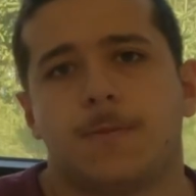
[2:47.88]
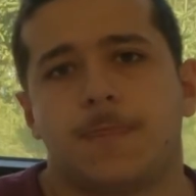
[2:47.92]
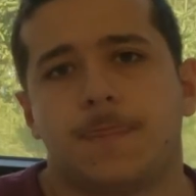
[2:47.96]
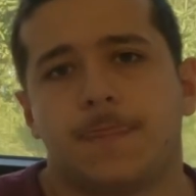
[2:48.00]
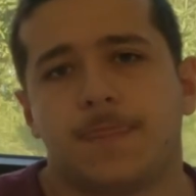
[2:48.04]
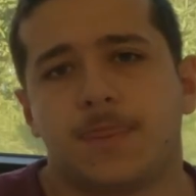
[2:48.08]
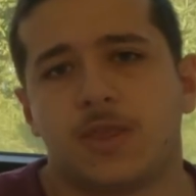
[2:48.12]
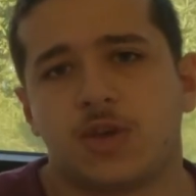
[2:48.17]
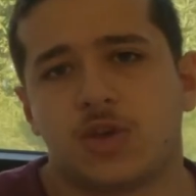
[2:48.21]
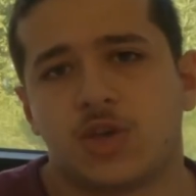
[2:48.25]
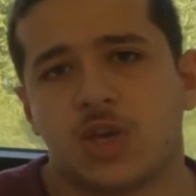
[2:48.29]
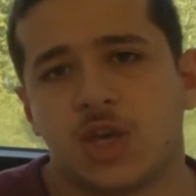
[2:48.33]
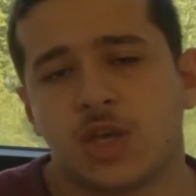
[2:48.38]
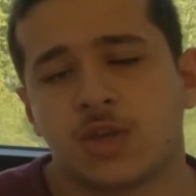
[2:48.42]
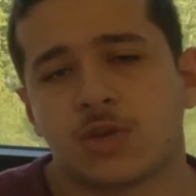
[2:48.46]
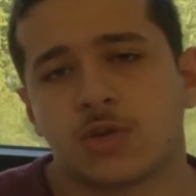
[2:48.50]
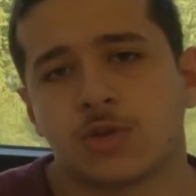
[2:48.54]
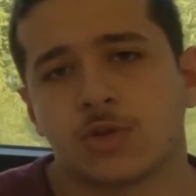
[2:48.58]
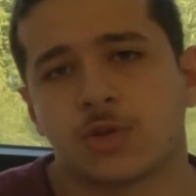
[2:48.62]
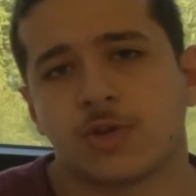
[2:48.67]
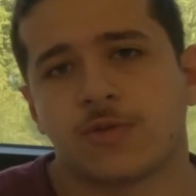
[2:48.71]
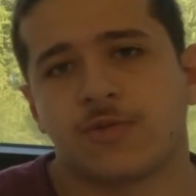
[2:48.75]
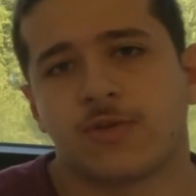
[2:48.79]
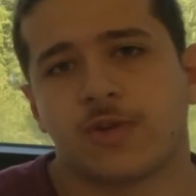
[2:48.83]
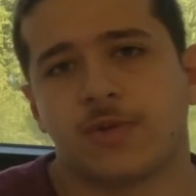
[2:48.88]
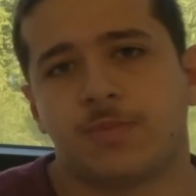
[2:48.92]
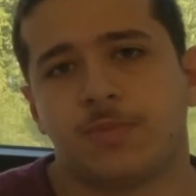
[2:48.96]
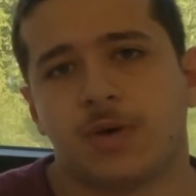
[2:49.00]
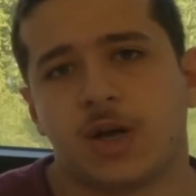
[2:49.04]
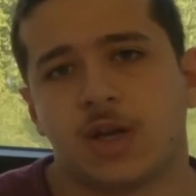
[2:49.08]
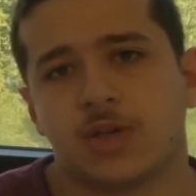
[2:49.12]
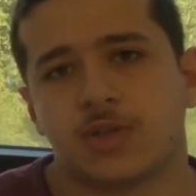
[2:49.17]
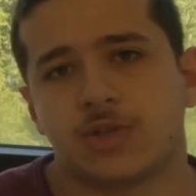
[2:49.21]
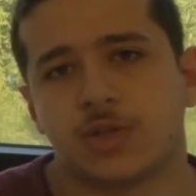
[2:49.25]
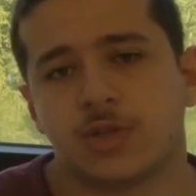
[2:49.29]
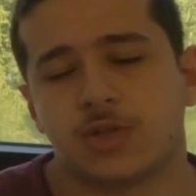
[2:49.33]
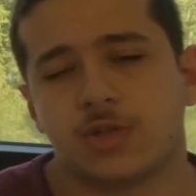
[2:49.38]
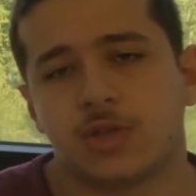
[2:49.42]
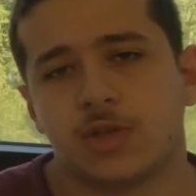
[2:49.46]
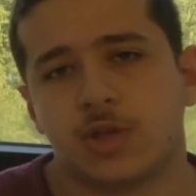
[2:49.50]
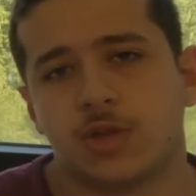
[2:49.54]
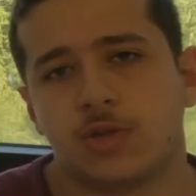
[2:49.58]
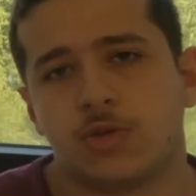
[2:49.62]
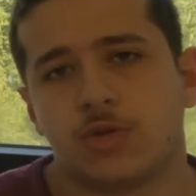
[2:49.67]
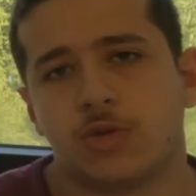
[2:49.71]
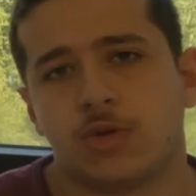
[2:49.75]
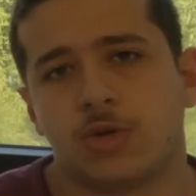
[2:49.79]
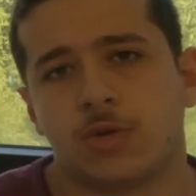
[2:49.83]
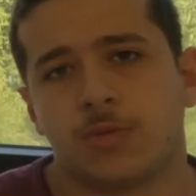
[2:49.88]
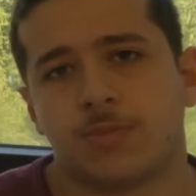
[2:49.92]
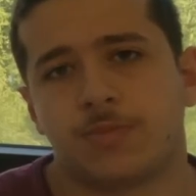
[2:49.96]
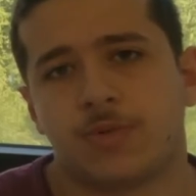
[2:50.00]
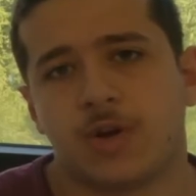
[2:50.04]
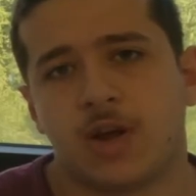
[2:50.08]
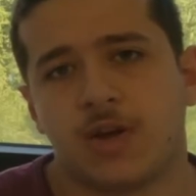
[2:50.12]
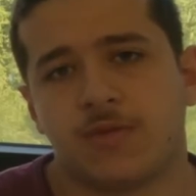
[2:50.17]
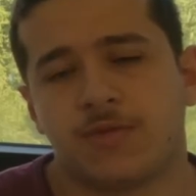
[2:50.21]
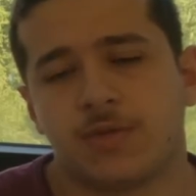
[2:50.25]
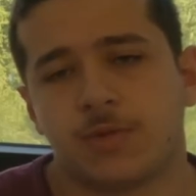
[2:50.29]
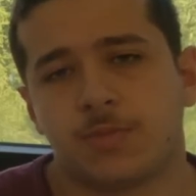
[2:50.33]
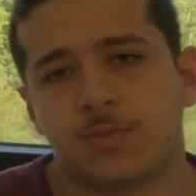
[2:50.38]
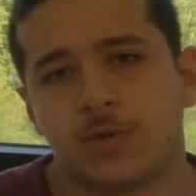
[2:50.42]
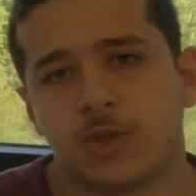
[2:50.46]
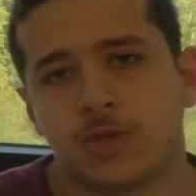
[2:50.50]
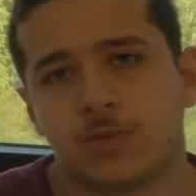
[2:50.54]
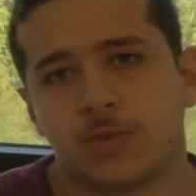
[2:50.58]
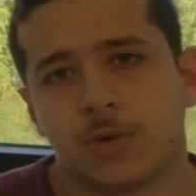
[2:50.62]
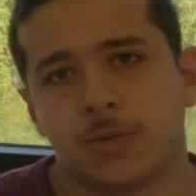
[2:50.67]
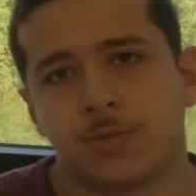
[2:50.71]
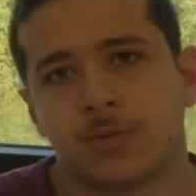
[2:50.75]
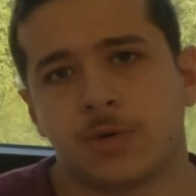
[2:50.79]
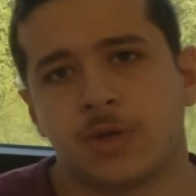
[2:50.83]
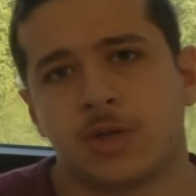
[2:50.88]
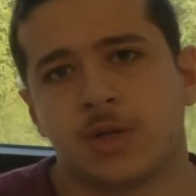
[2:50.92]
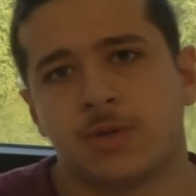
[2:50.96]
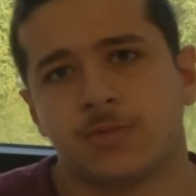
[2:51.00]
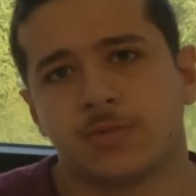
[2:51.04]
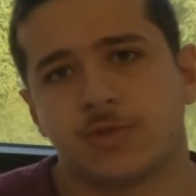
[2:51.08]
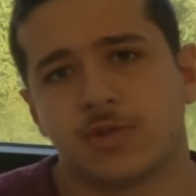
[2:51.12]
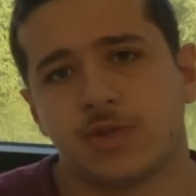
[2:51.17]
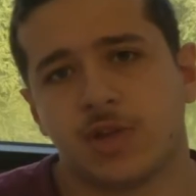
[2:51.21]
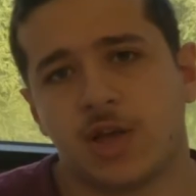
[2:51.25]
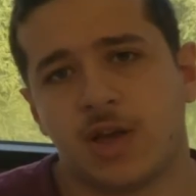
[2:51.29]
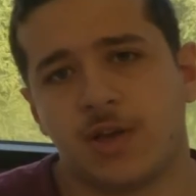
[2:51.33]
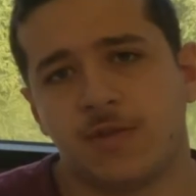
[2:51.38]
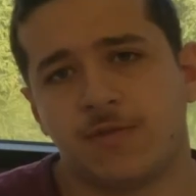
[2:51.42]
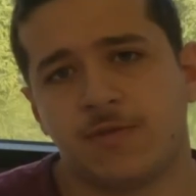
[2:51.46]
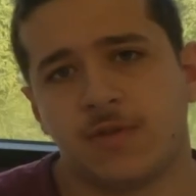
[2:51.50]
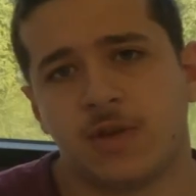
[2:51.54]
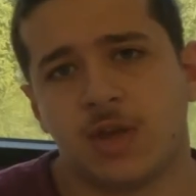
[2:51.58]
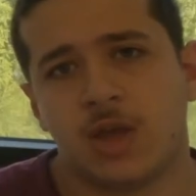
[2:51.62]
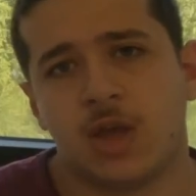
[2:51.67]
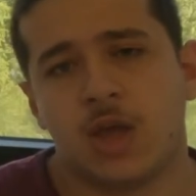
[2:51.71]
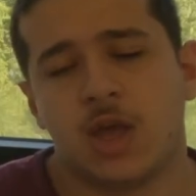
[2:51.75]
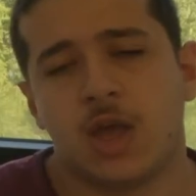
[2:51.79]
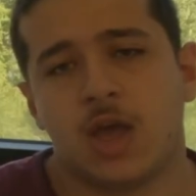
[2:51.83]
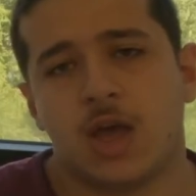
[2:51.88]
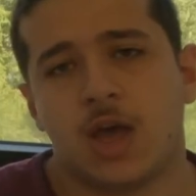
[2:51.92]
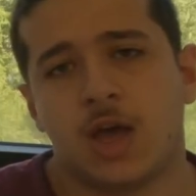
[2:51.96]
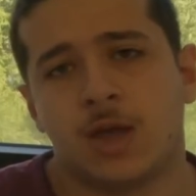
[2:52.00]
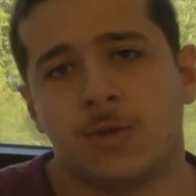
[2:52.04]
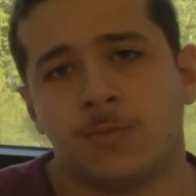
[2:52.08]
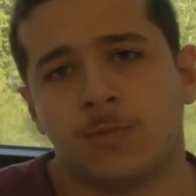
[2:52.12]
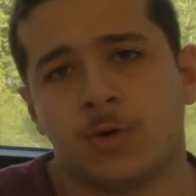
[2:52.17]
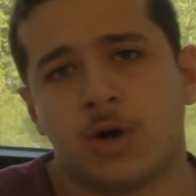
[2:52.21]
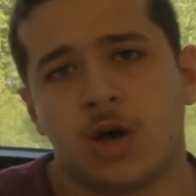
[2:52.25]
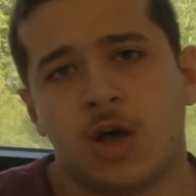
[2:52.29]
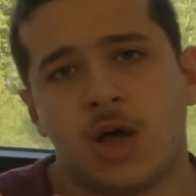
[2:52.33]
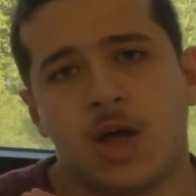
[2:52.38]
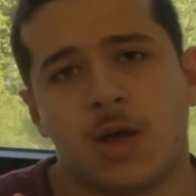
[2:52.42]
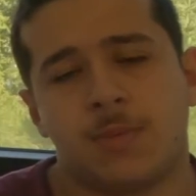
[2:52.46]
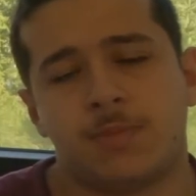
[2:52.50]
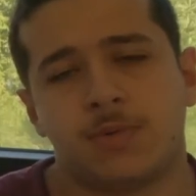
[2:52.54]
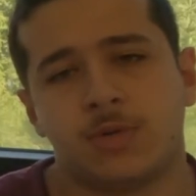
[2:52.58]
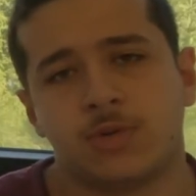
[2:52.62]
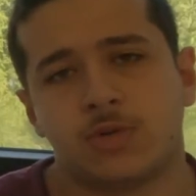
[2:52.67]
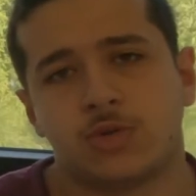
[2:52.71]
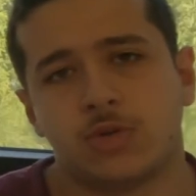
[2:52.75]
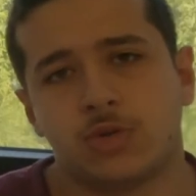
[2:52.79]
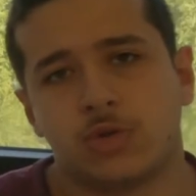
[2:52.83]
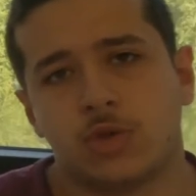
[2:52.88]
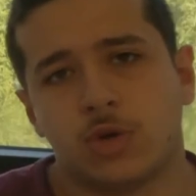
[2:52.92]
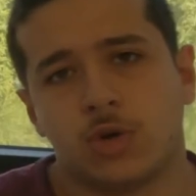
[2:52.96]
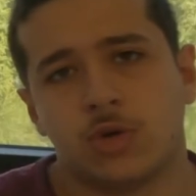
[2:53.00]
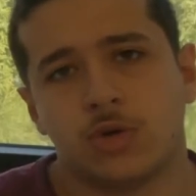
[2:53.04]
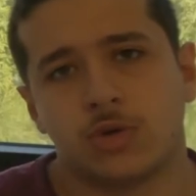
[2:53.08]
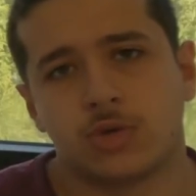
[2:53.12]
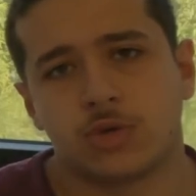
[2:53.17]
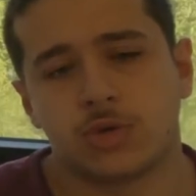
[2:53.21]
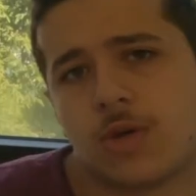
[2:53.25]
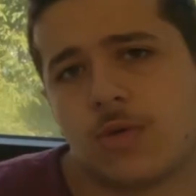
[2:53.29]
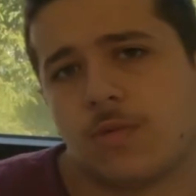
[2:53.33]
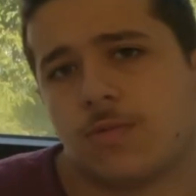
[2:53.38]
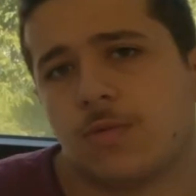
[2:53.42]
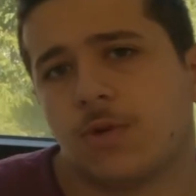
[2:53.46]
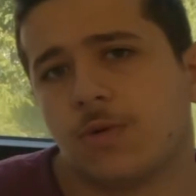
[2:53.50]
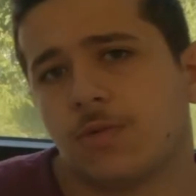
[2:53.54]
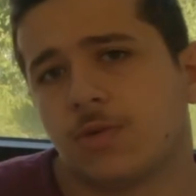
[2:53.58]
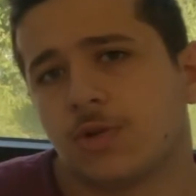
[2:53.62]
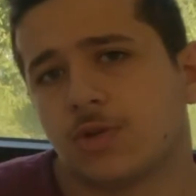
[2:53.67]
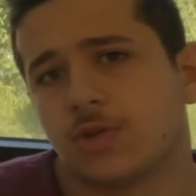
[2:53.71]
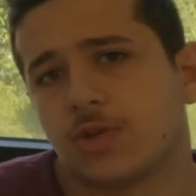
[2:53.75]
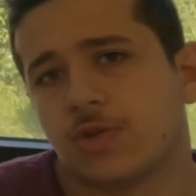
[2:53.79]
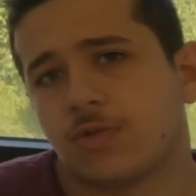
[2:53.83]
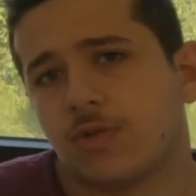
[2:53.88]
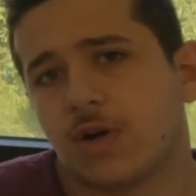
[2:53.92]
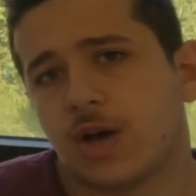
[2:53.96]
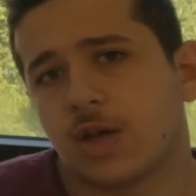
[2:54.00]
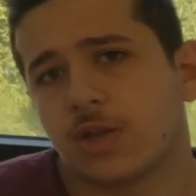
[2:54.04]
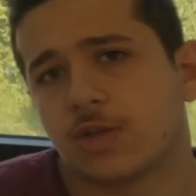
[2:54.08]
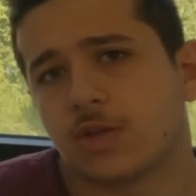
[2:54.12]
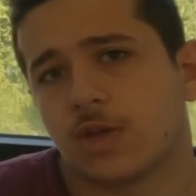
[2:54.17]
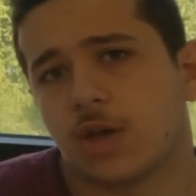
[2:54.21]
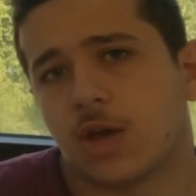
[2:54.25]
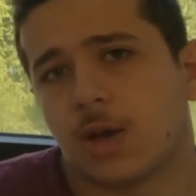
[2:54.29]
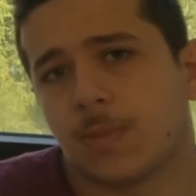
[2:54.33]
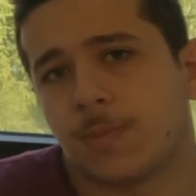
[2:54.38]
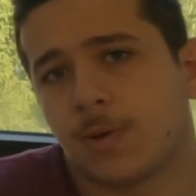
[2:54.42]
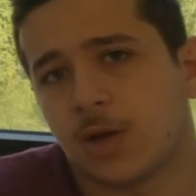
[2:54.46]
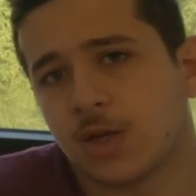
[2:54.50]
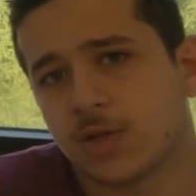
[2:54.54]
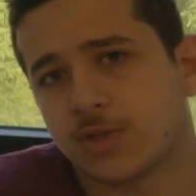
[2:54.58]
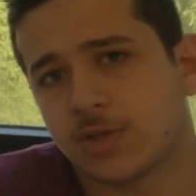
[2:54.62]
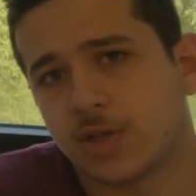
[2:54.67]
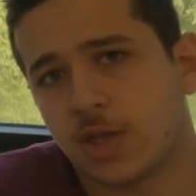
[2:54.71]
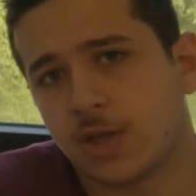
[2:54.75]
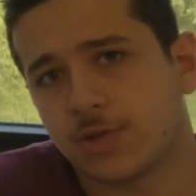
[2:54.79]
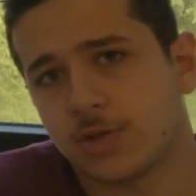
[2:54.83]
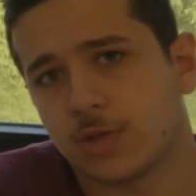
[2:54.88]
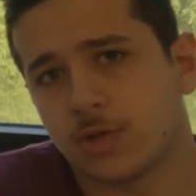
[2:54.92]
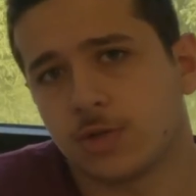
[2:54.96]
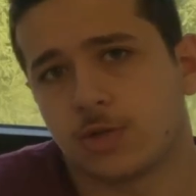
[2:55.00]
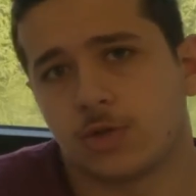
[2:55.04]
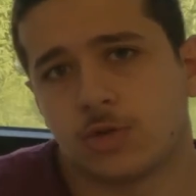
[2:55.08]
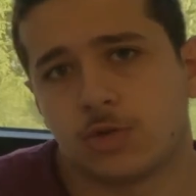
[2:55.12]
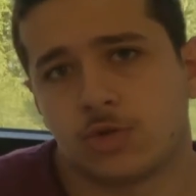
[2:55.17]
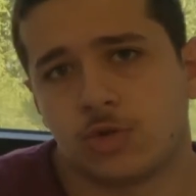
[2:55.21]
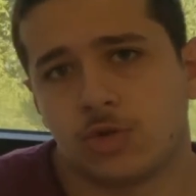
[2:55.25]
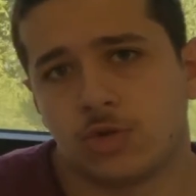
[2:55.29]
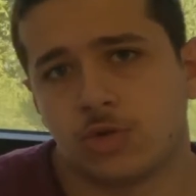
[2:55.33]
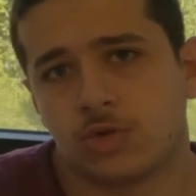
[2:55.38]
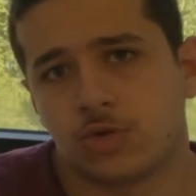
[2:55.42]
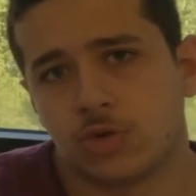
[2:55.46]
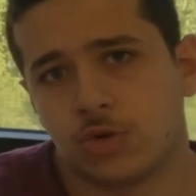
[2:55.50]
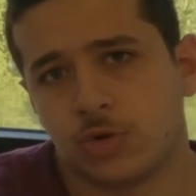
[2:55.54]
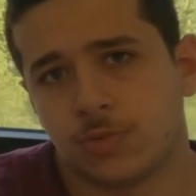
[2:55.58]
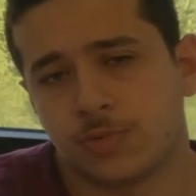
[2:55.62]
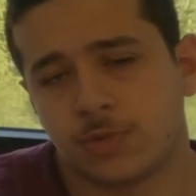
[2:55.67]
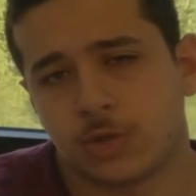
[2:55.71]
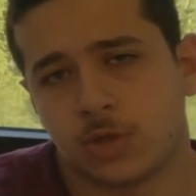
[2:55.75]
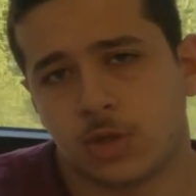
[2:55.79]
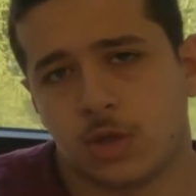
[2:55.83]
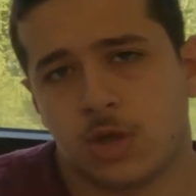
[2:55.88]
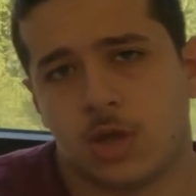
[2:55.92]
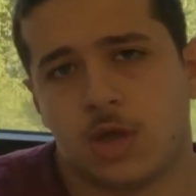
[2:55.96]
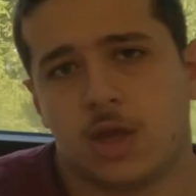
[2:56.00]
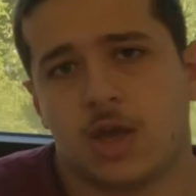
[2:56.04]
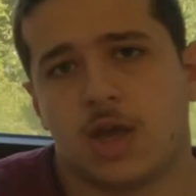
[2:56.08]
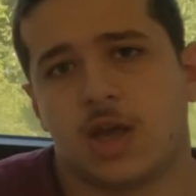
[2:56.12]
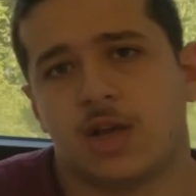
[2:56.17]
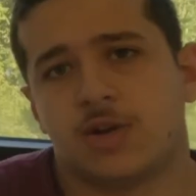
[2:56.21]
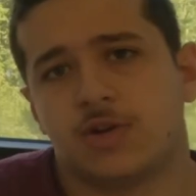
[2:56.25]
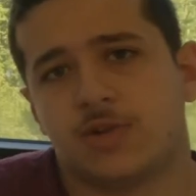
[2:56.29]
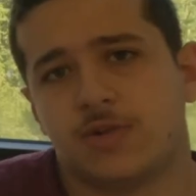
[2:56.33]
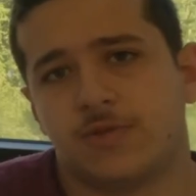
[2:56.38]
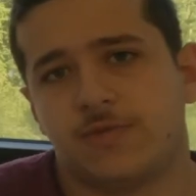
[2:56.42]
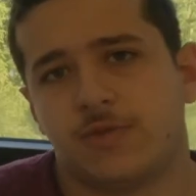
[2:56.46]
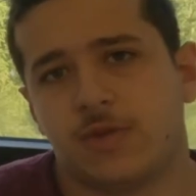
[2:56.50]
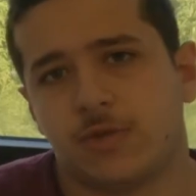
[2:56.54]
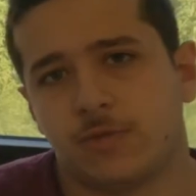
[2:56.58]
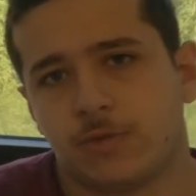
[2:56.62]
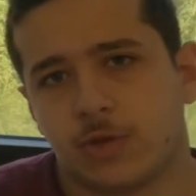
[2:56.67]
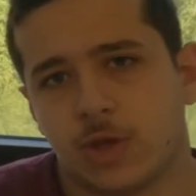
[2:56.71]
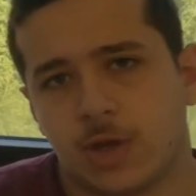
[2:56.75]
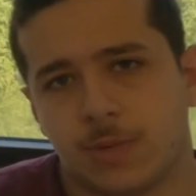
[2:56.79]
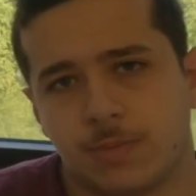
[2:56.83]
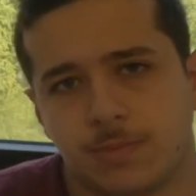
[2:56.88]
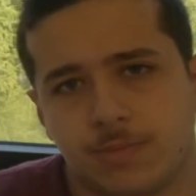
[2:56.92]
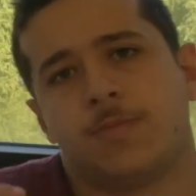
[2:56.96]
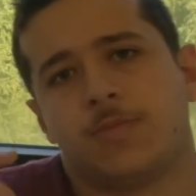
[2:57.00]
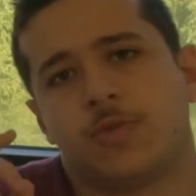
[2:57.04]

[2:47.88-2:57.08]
the cases of apostasy during Prophet peace be upon him's life and what happened to those. We will divide the apostates into 2 groups and review them.